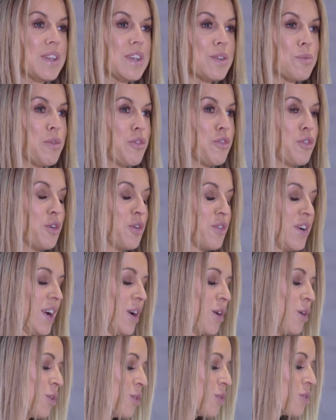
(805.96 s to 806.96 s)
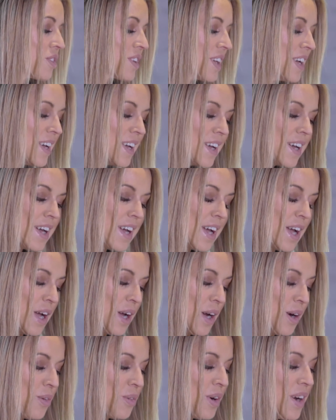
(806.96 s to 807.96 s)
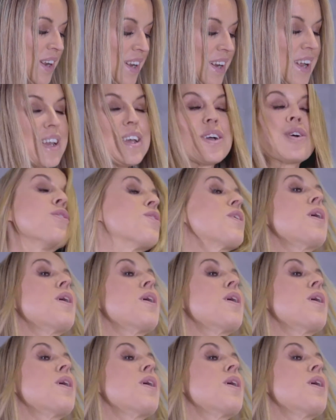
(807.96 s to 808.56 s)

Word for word: this before it comes. We're going to let it cool